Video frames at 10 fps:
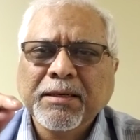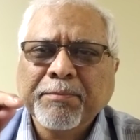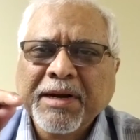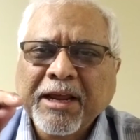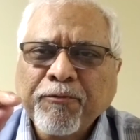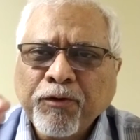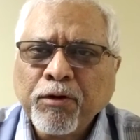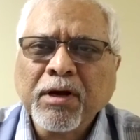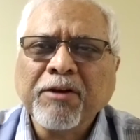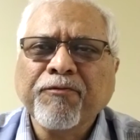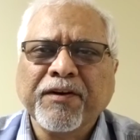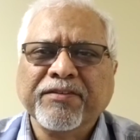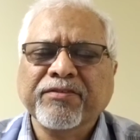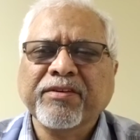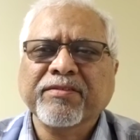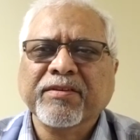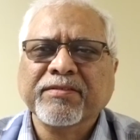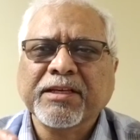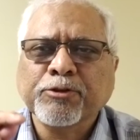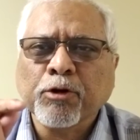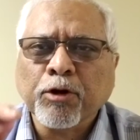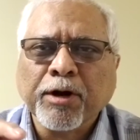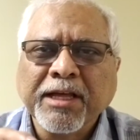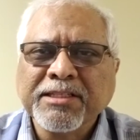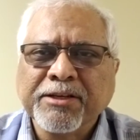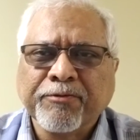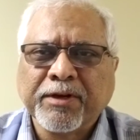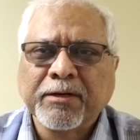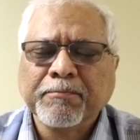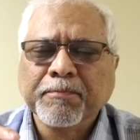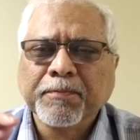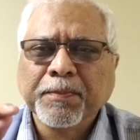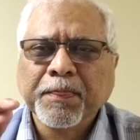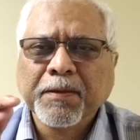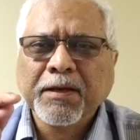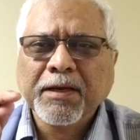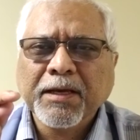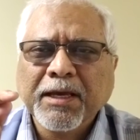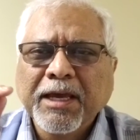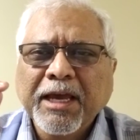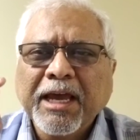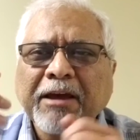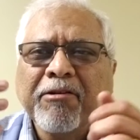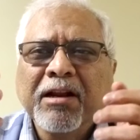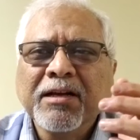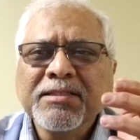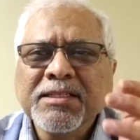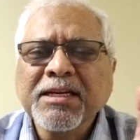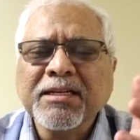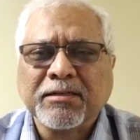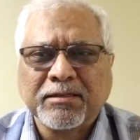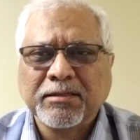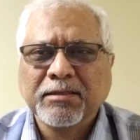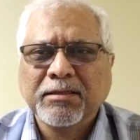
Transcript: But if you confess Jesus as your Lord and Savior, He will consider